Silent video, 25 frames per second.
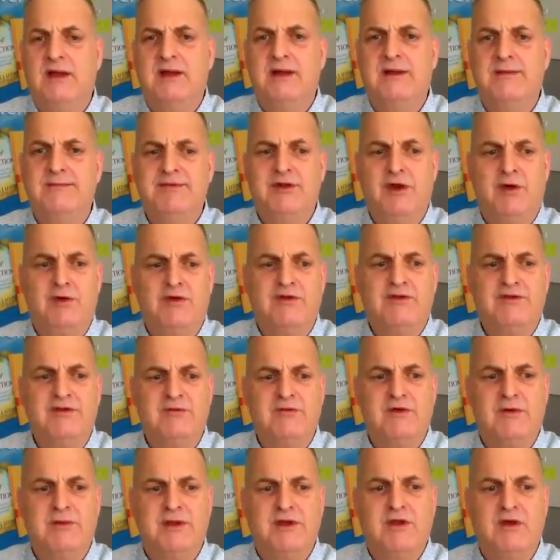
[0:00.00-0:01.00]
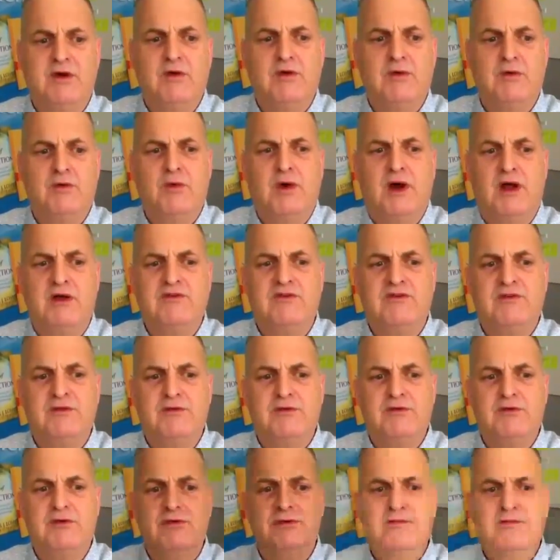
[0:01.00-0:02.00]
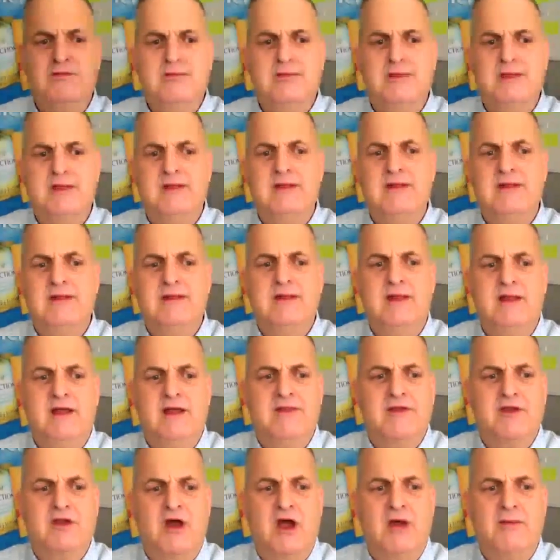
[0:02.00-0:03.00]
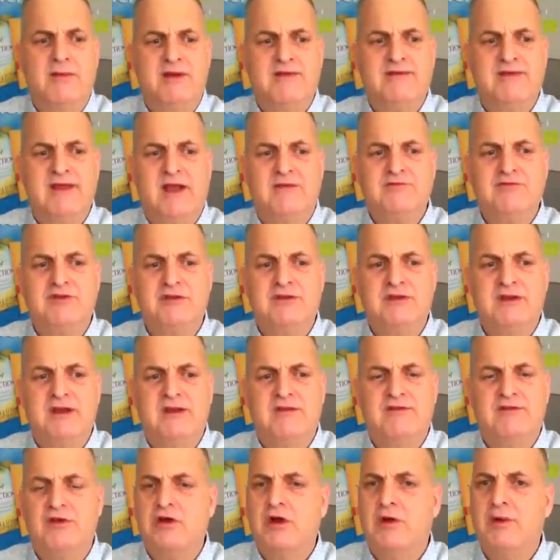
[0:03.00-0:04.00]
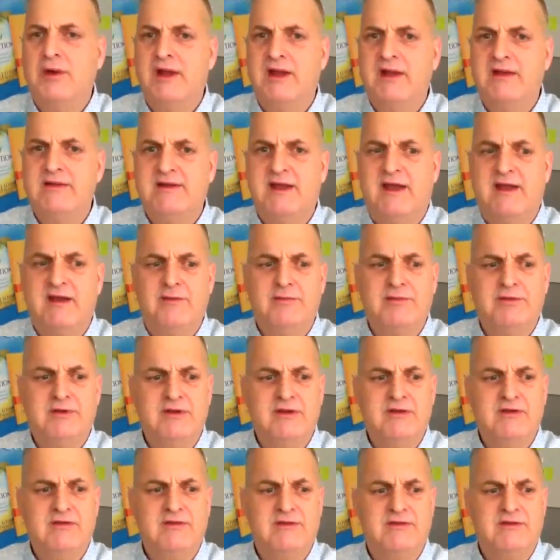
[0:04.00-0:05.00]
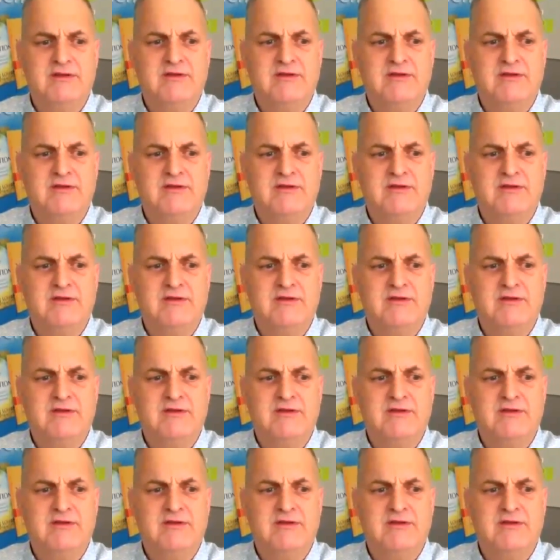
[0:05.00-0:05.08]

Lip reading: notice it when we go watch the room, the comments after today. So go ahead, Dana, please.